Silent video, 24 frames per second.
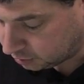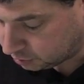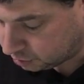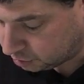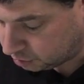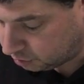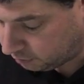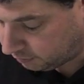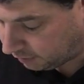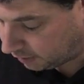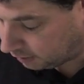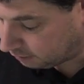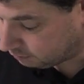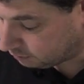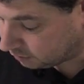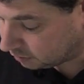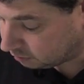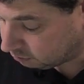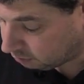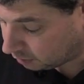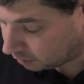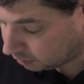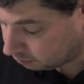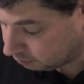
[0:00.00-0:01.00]
do you have any
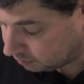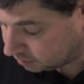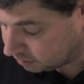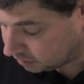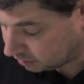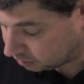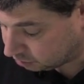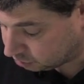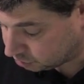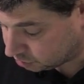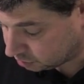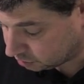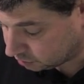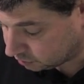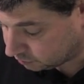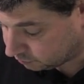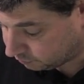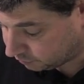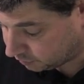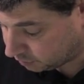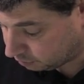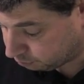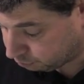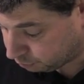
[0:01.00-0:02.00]
recommendations
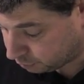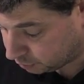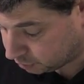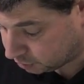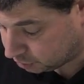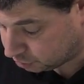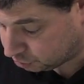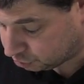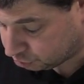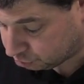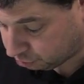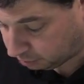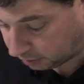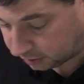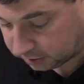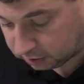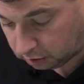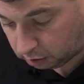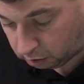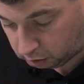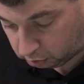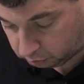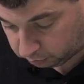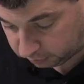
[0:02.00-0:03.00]
for the British
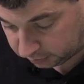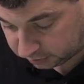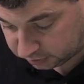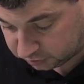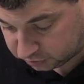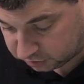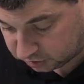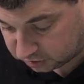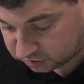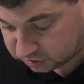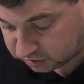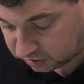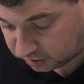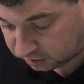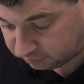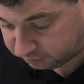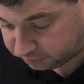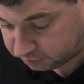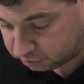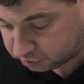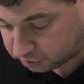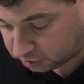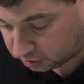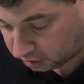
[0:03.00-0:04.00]
trainer Orange instead
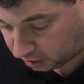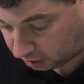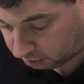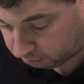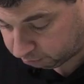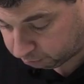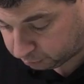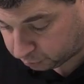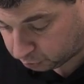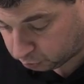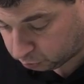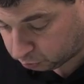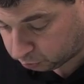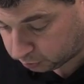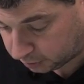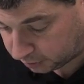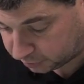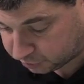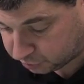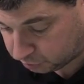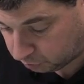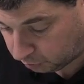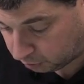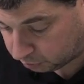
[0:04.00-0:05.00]
of using
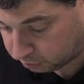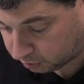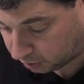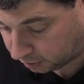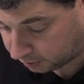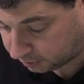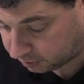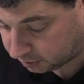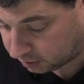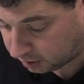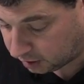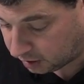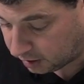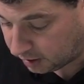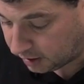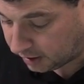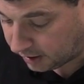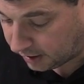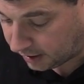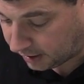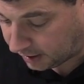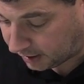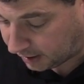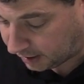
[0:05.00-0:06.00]
Humbrol 209
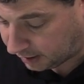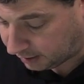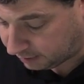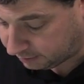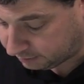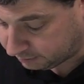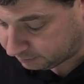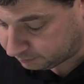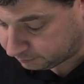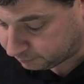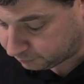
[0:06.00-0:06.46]
uh,